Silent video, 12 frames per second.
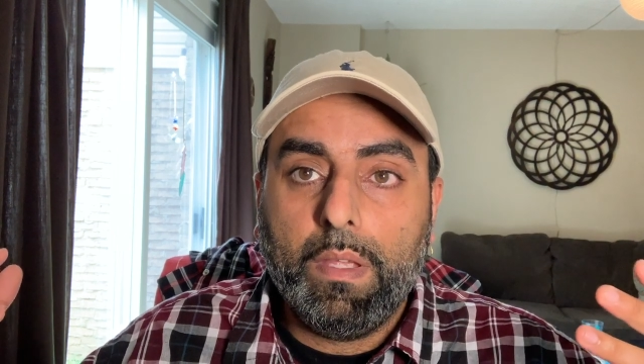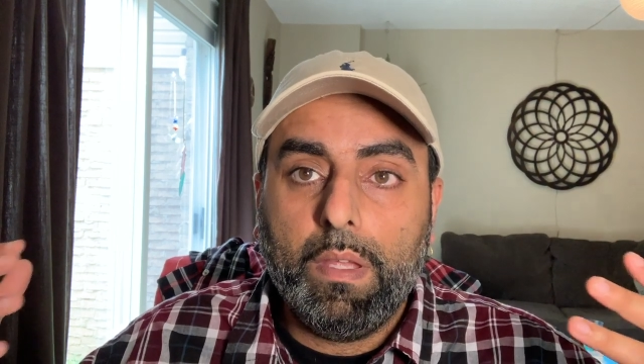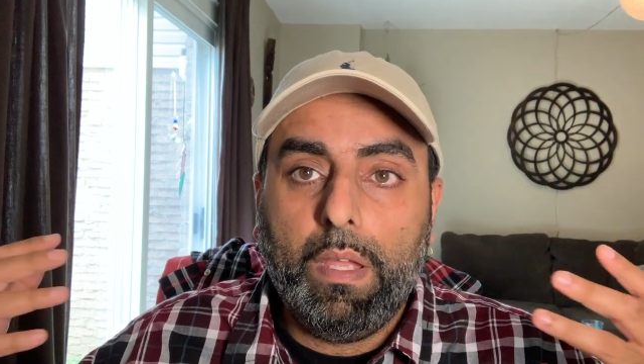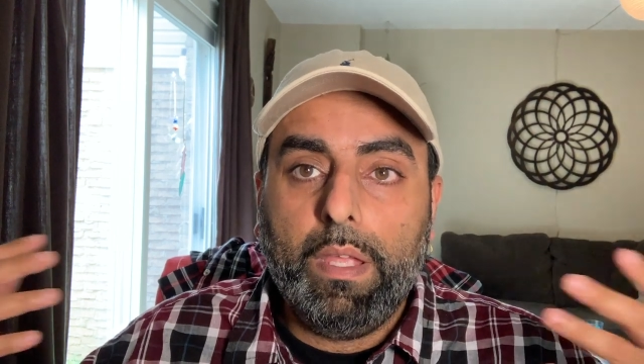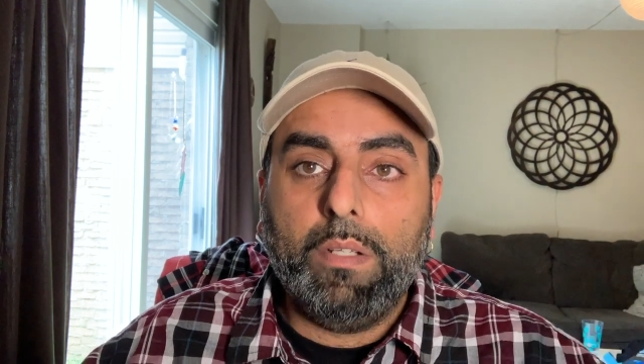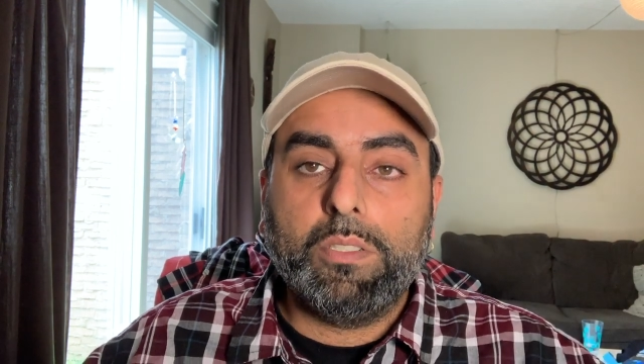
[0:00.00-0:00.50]

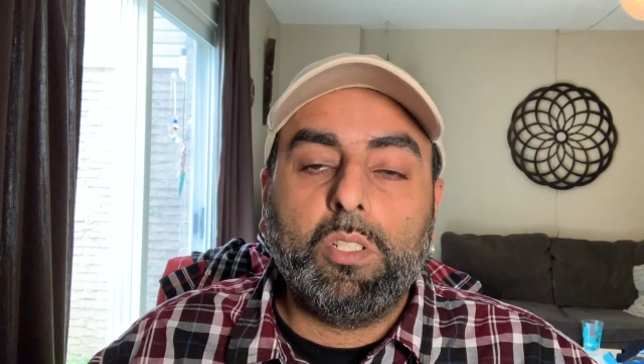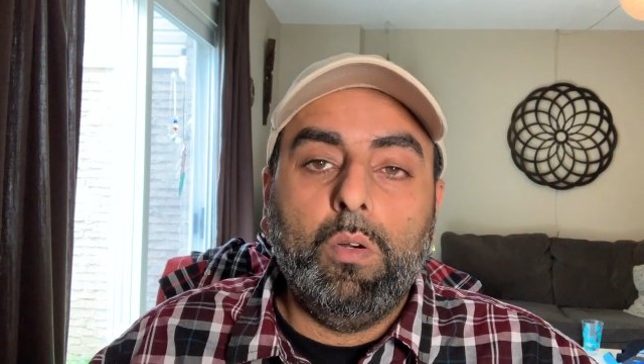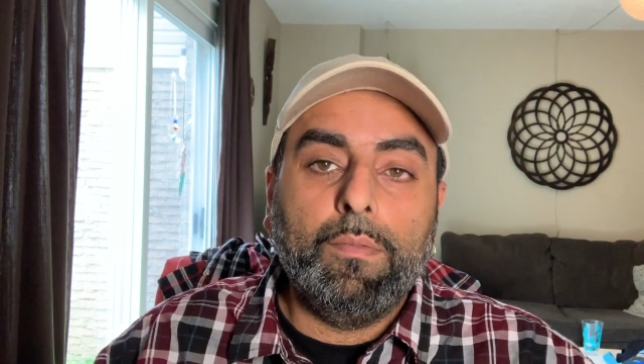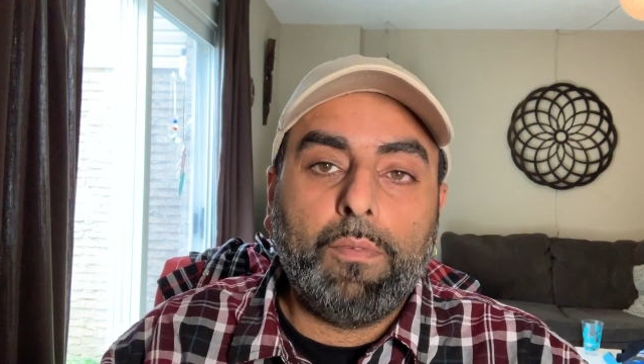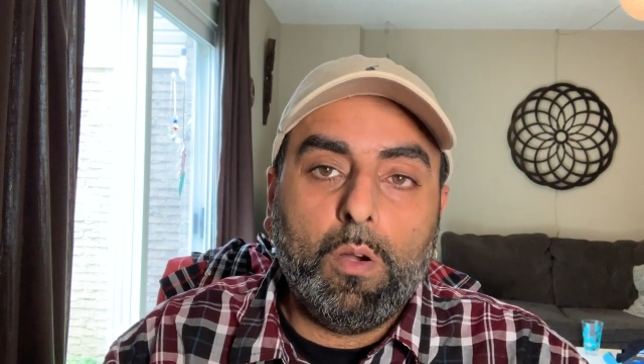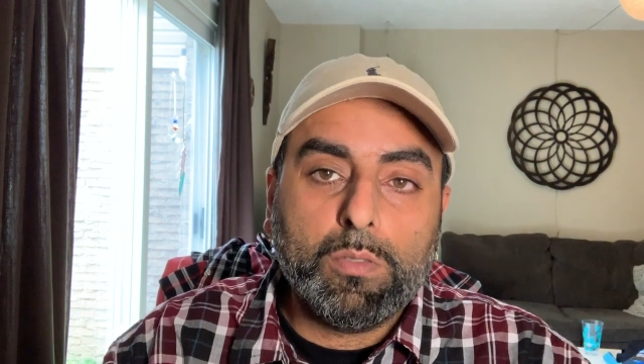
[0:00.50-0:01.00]
Hey, how's it
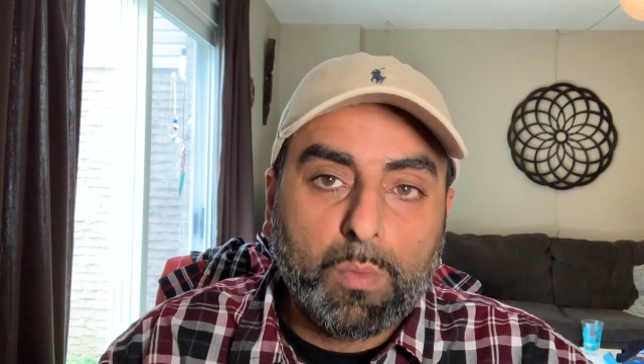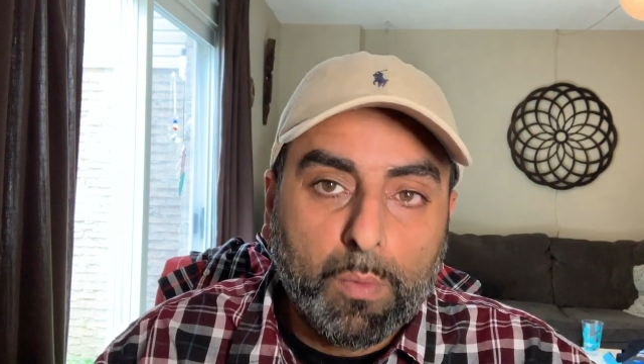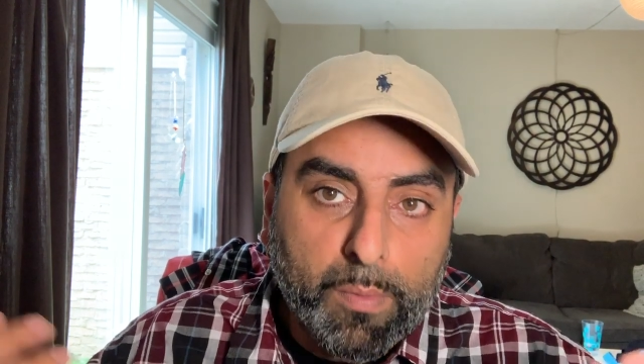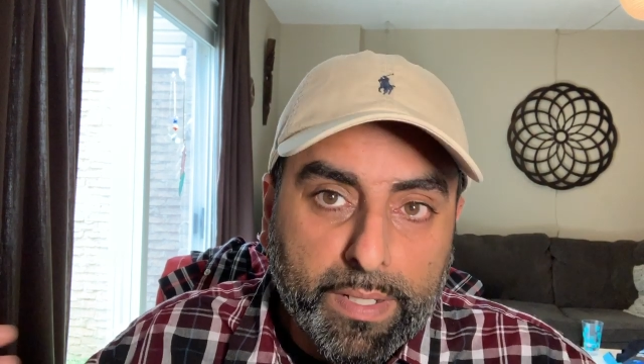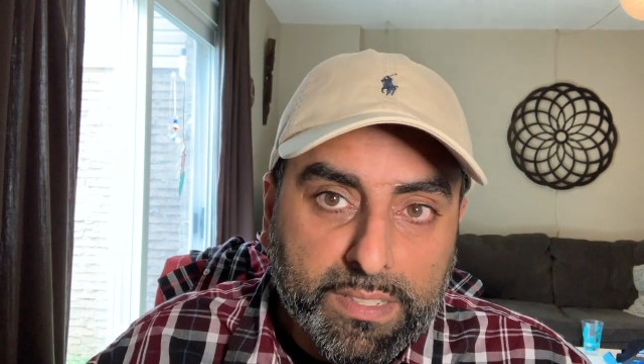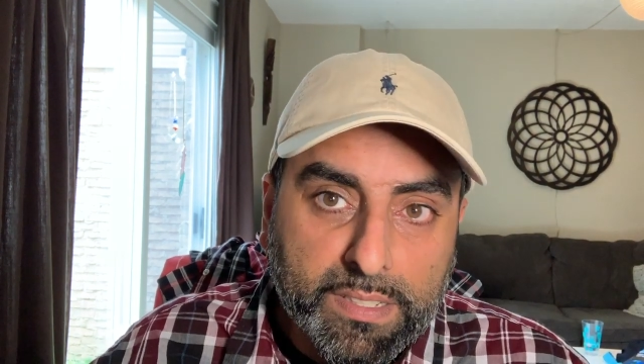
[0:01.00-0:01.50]
going, folks? Well,
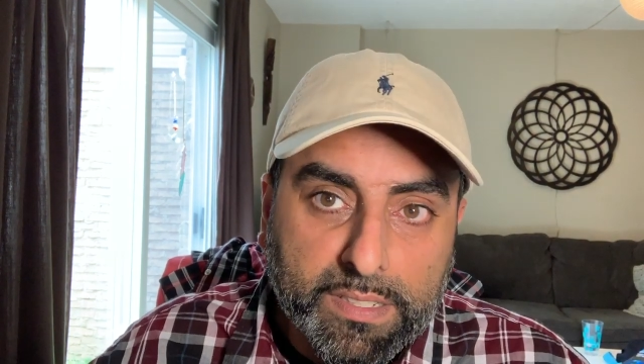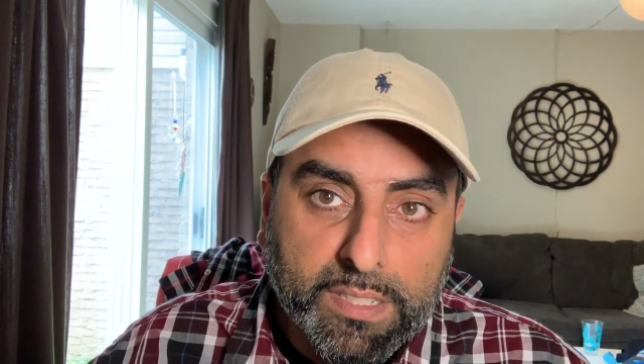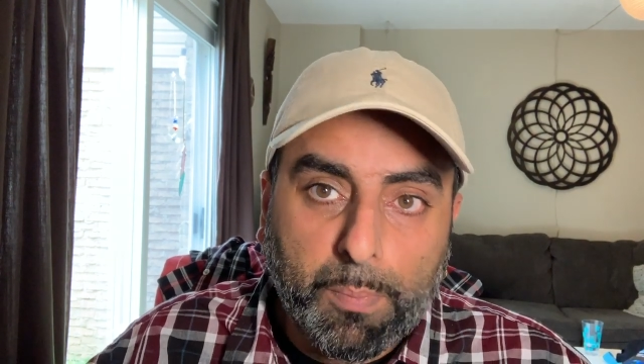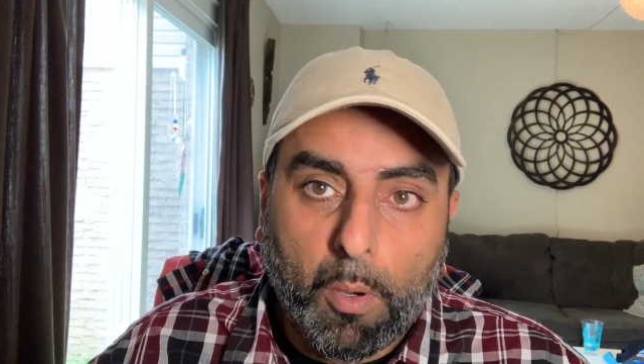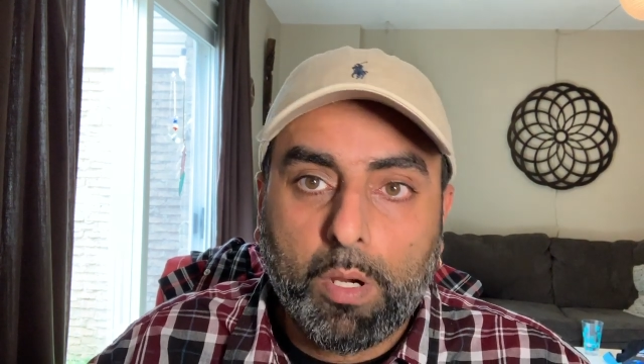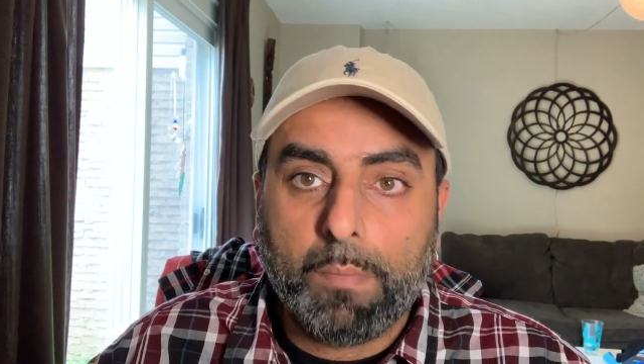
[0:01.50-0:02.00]
we recently
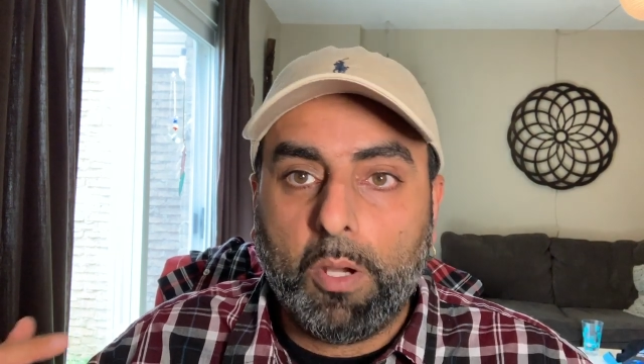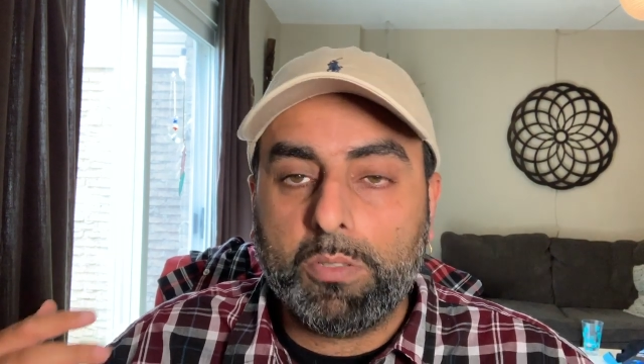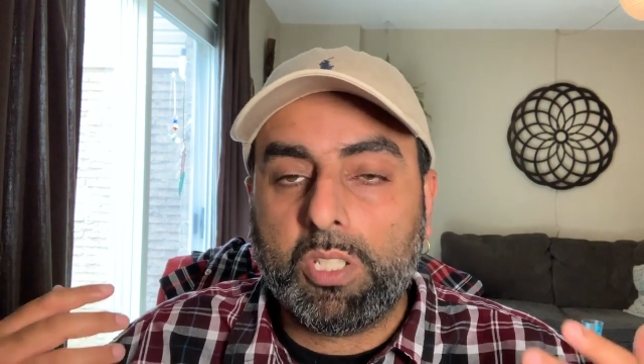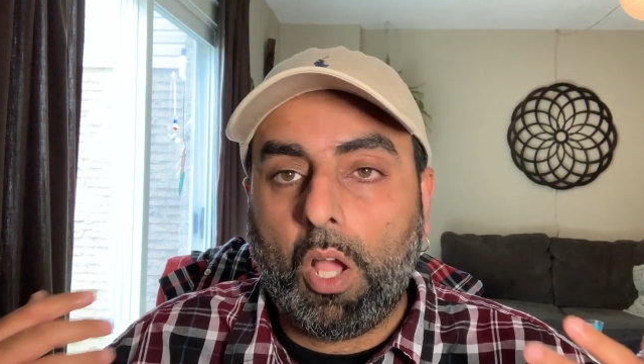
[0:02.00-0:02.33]
spoke about